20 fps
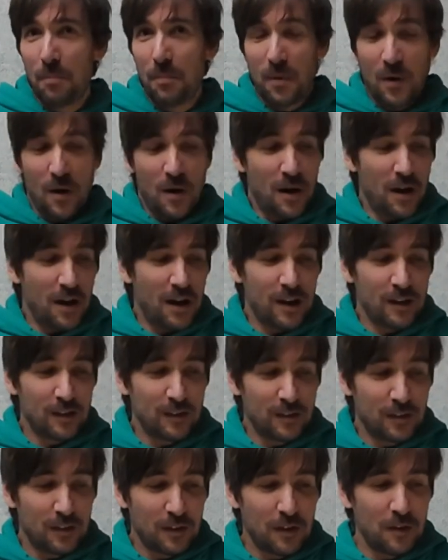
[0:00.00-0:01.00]

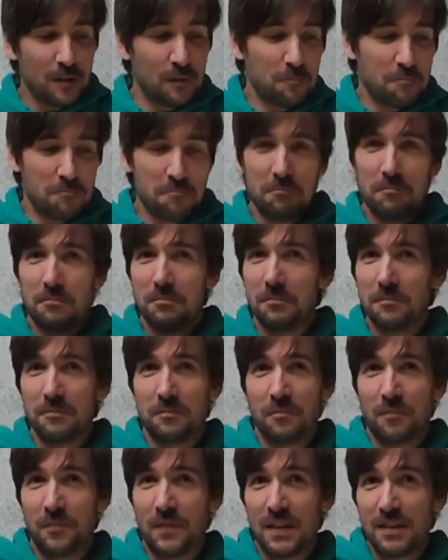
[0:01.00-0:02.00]
but
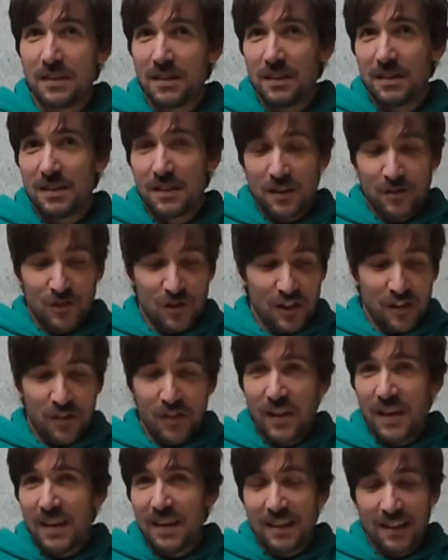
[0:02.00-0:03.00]
this is such a
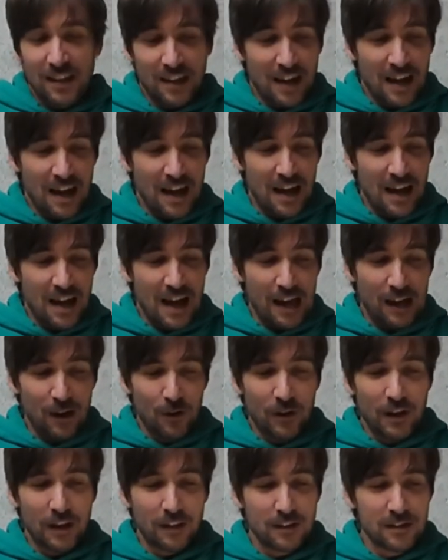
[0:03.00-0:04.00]
thing. I
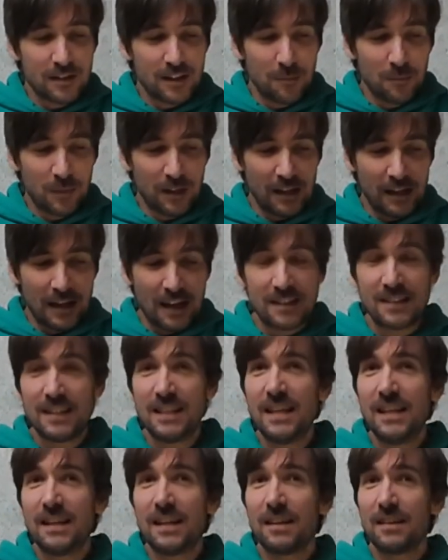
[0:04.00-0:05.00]
look at the cymbal and I
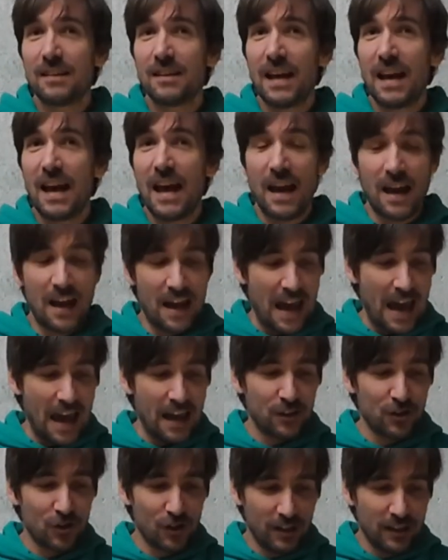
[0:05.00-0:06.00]
see that
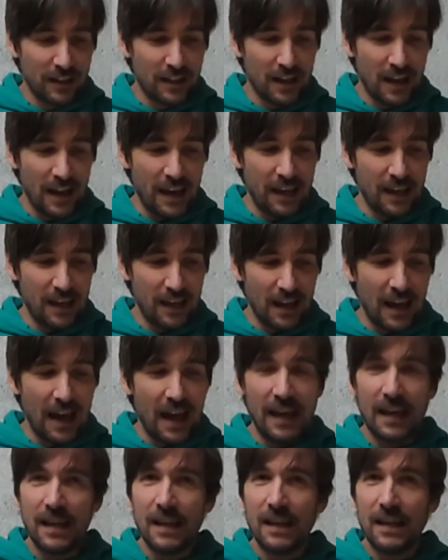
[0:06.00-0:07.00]
actually
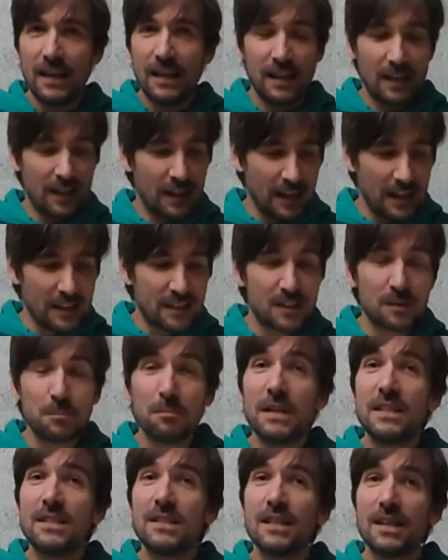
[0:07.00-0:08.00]
it's
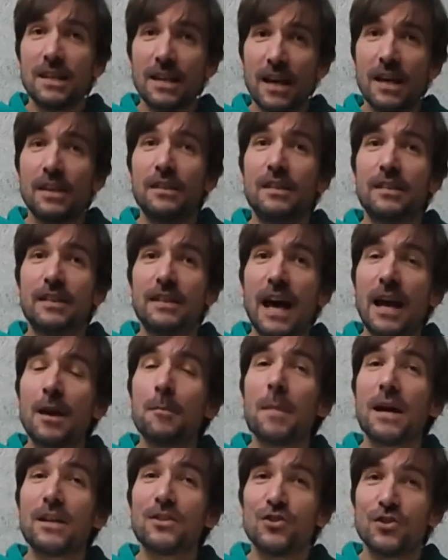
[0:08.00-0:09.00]
missing a
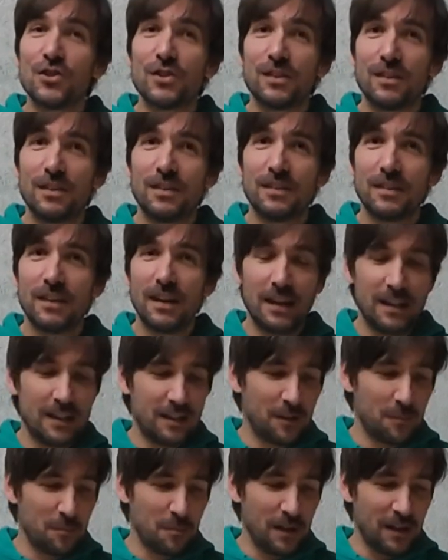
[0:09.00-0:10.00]
dimension.
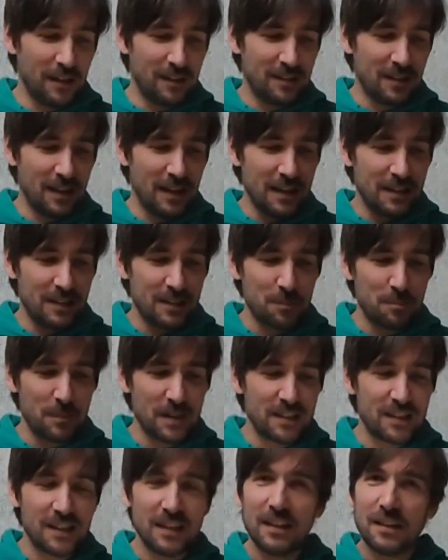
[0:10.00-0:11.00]
It's
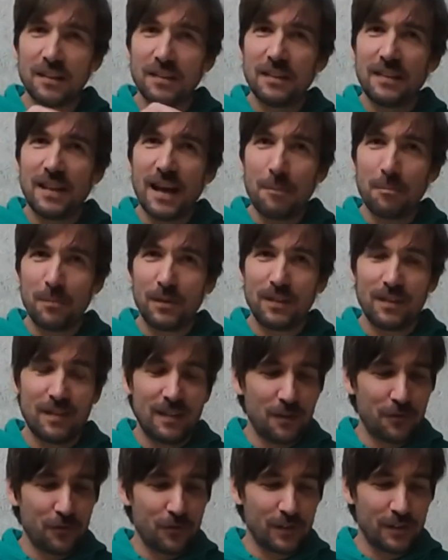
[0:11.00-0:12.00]
missing depth,
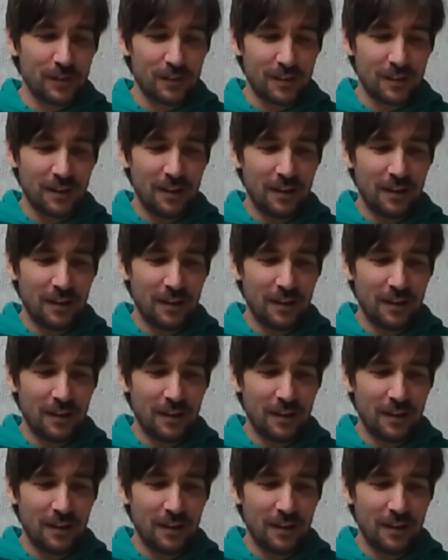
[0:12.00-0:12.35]
different